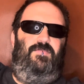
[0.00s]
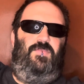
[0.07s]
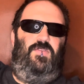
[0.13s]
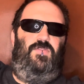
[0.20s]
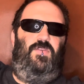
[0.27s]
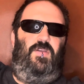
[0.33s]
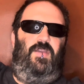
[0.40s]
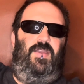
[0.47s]

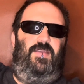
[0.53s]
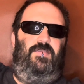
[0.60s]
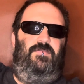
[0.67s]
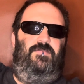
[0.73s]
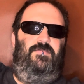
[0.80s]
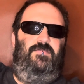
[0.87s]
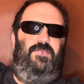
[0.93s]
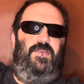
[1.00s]
starring
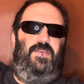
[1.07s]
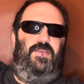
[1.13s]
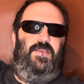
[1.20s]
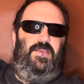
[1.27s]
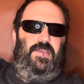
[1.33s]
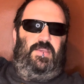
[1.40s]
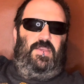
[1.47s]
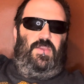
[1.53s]

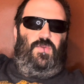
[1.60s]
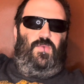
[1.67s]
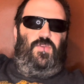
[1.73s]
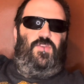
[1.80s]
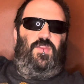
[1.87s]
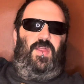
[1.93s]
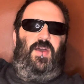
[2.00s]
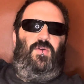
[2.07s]

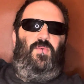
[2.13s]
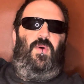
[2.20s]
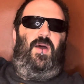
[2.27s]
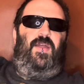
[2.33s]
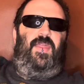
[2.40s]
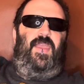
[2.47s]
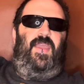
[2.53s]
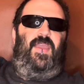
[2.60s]
Richard
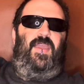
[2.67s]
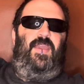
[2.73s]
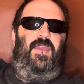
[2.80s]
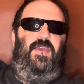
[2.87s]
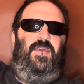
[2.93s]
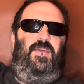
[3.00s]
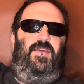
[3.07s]
Ayoade,